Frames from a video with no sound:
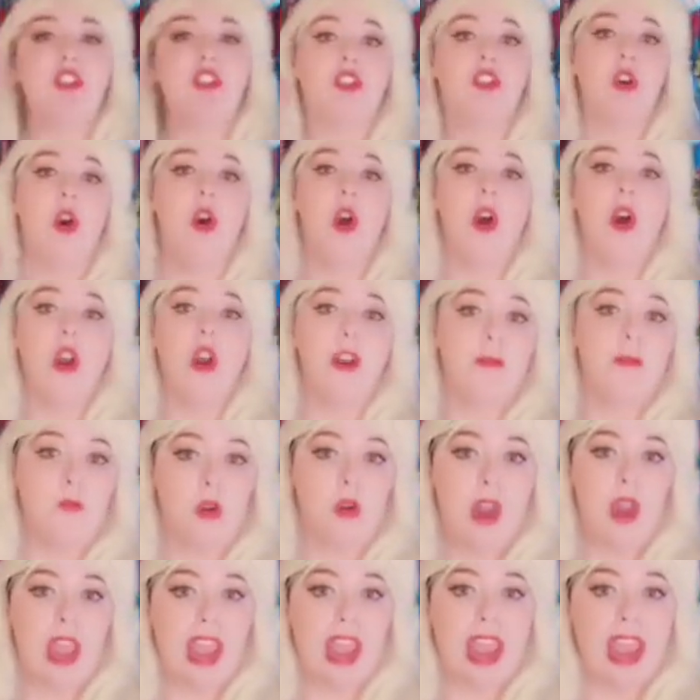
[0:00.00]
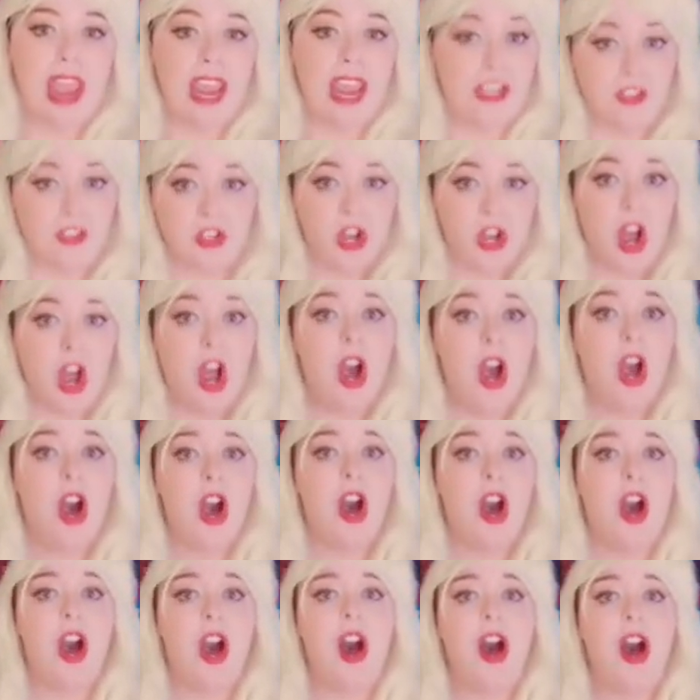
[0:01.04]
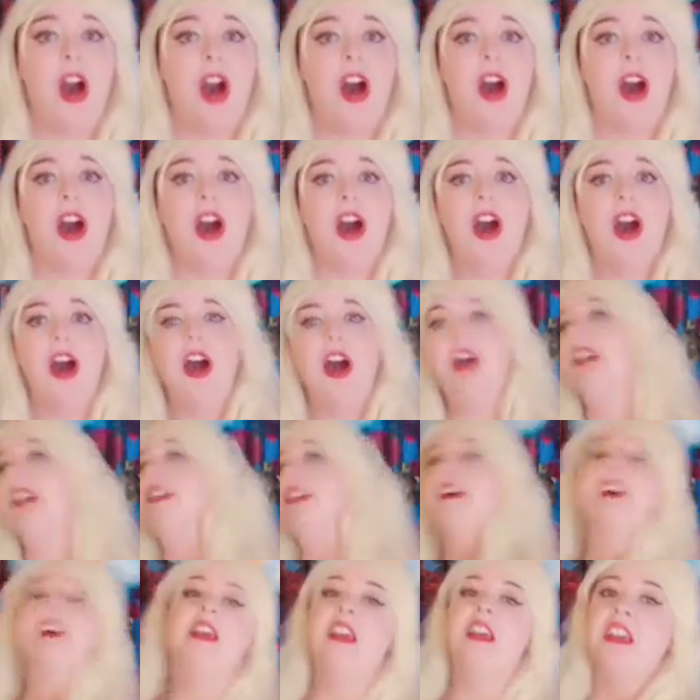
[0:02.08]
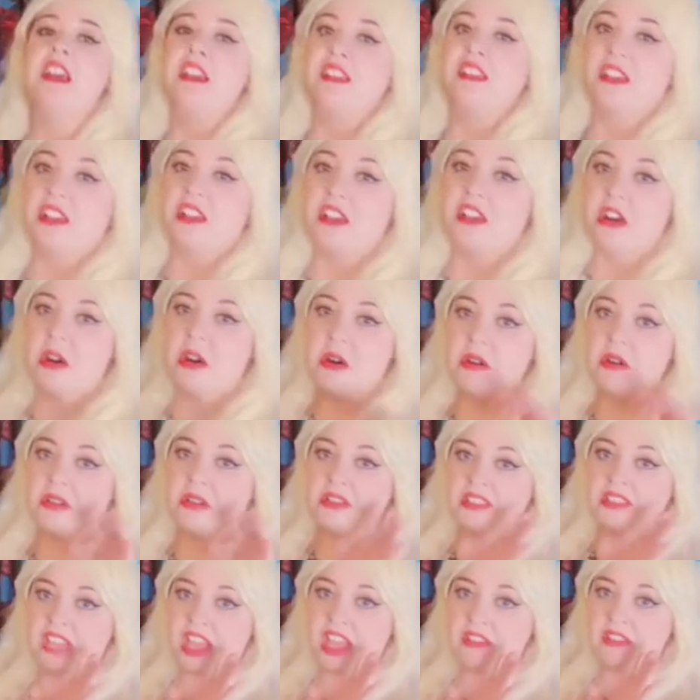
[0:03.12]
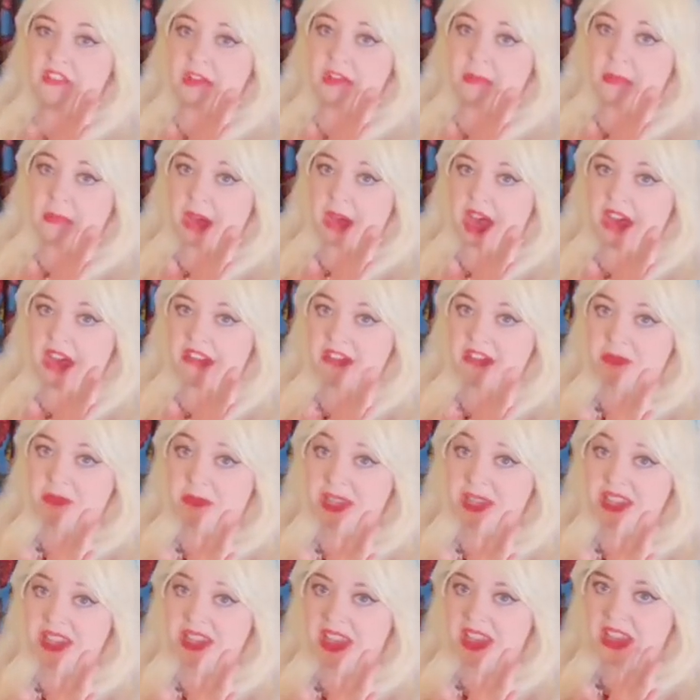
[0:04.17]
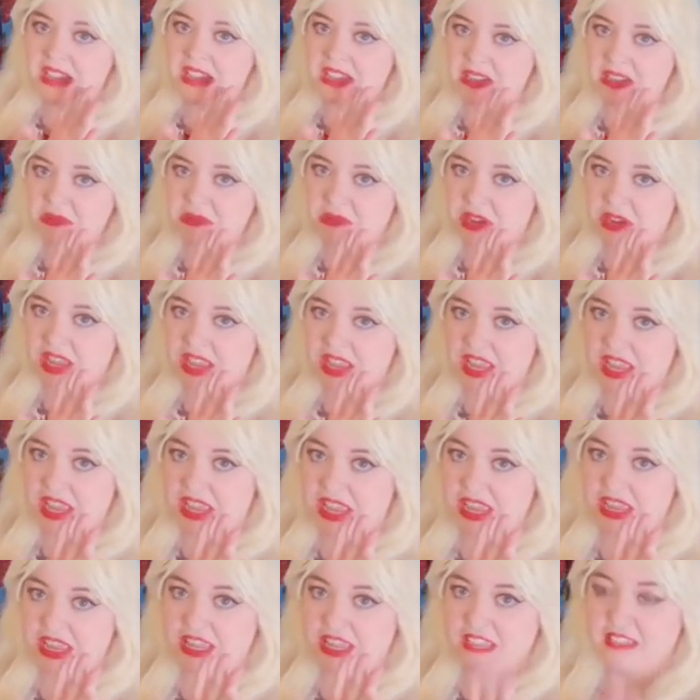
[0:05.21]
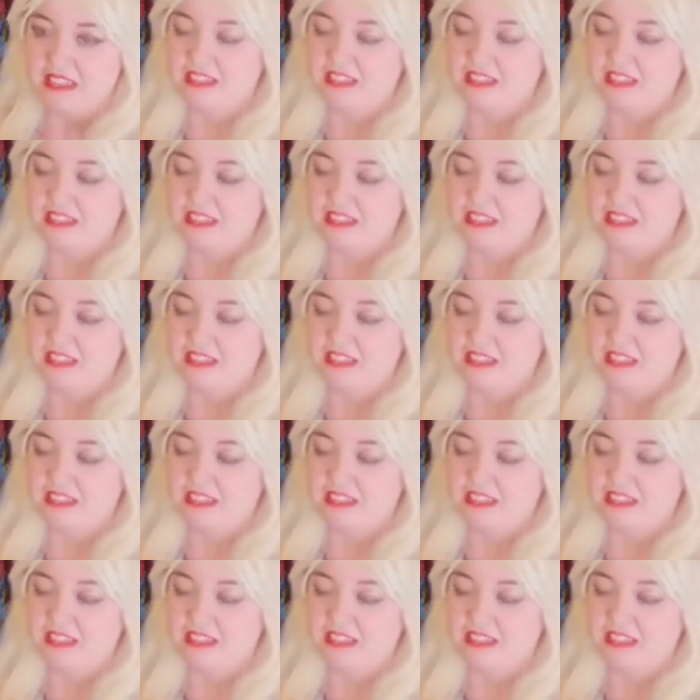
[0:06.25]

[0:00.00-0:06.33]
storm rage on. The cold never bothered me anyway.